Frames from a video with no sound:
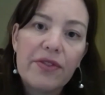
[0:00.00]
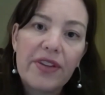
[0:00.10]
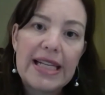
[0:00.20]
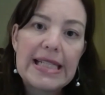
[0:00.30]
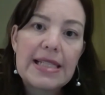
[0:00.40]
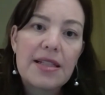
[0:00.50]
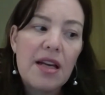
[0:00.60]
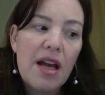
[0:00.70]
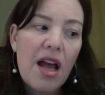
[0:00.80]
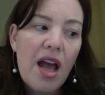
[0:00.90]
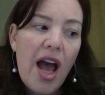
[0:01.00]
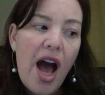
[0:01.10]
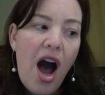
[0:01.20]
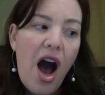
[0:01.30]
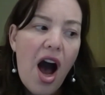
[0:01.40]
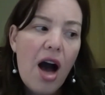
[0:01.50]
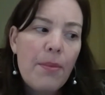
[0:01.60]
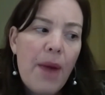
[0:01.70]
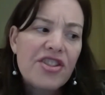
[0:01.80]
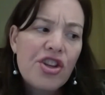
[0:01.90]
fleet.
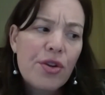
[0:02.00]
I do